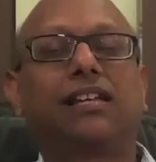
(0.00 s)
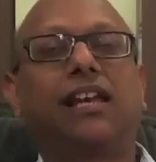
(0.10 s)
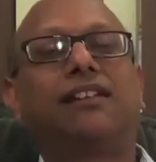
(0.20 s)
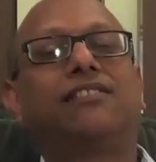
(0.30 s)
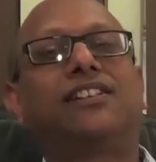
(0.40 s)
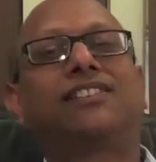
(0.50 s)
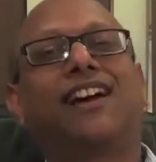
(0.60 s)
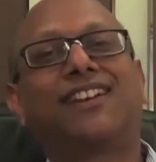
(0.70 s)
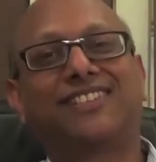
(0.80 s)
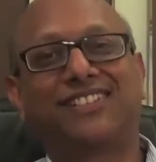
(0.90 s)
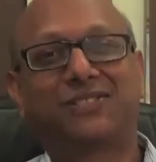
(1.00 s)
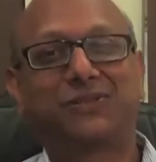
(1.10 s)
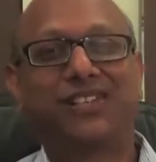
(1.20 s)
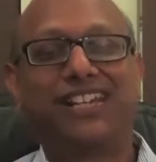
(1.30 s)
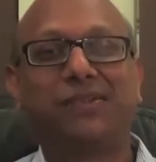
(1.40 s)
candidates ask us
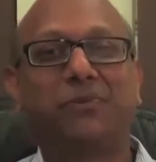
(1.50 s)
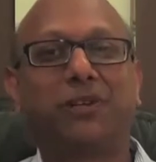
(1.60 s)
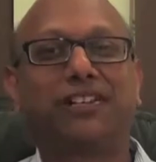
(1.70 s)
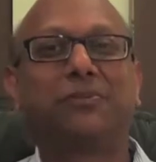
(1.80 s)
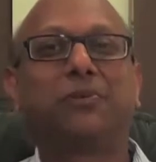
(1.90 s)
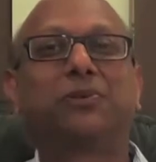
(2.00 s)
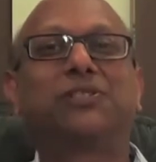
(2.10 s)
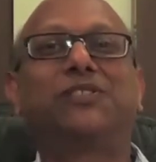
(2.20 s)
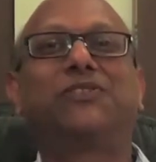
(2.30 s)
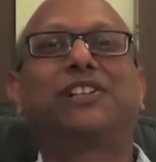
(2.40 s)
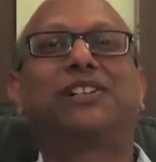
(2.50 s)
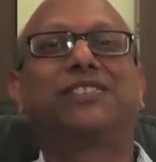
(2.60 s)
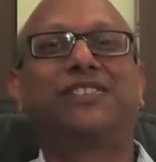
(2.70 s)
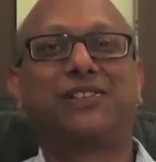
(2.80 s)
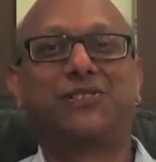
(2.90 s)
today, what are the most
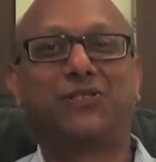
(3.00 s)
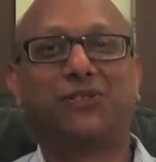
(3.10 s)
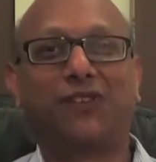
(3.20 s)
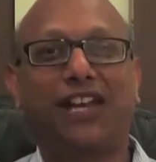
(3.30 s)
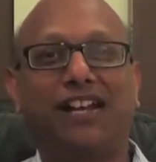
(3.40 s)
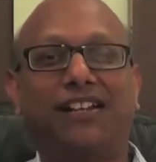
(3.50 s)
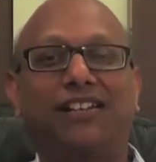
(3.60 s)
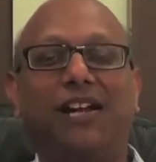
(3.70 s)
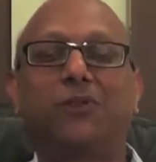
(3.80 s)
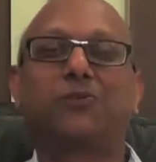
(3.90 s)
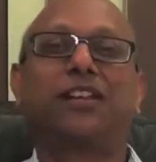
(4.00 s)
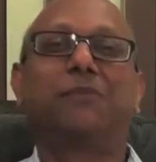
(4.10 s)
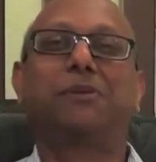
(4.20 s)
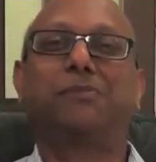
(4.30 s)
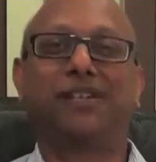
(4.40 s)
difficult sections of CAT and how should I
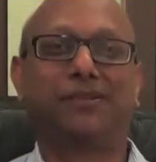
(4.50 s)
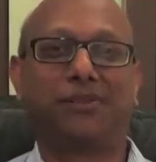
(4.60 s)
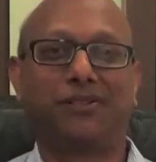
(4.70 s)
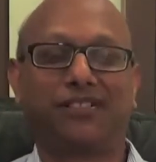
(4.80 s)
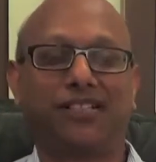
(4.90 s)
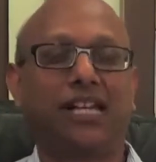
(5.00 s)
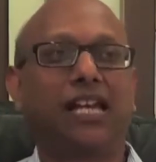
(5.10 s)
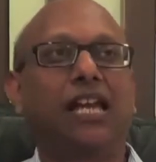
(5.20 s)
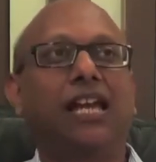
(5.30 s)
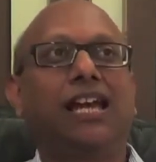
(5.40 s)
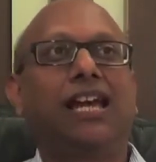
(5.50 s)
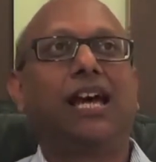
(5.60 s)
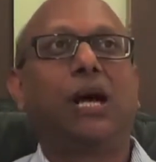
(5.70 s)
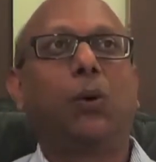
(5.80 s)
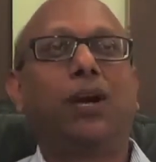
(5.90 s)
prepare about it?
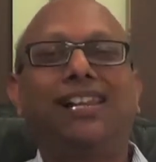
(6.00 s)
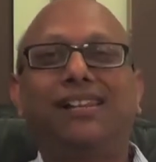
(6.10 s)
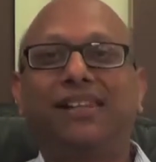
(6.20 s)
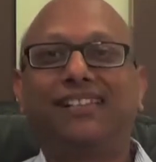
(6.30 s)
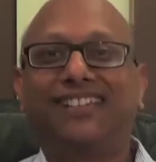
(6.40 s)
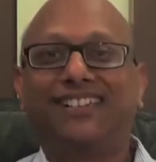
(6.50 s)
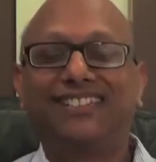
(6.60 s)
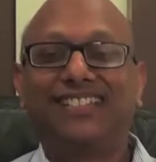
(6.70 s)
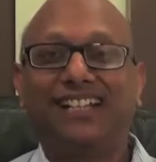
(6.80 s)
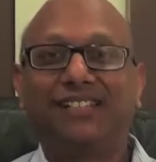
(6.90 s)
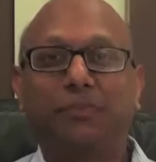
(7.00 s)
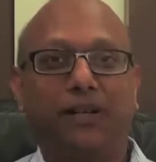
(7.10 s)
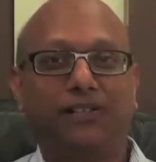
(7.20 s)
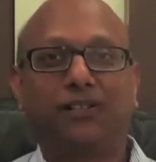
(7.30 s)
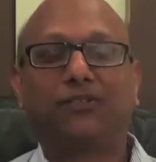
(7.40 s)
Well, let's understand the
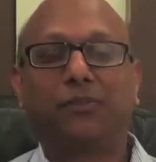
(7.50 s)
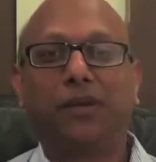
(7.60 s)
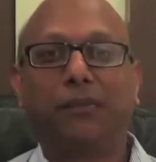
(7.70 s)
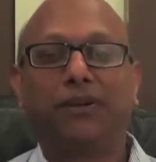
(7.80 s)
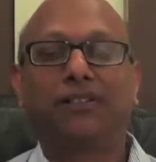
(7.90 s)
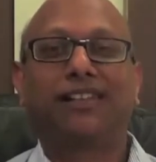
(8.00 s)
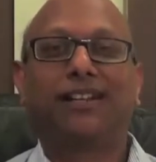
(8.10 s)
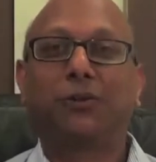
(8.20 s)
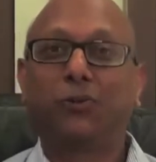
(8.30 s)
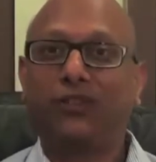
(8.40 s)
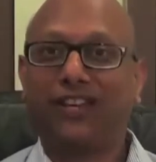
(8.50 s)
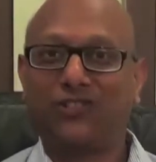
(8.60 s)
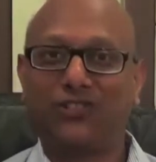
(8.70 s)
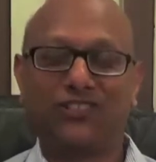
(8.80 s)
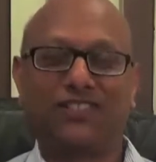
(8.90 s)
pattern of the paper. There are two
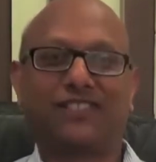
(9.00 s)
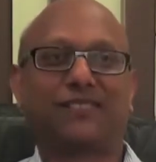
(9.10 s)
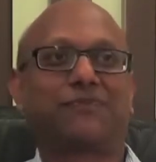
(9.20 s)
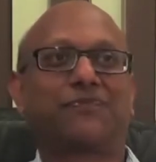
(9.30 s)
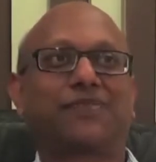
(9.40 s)
sections.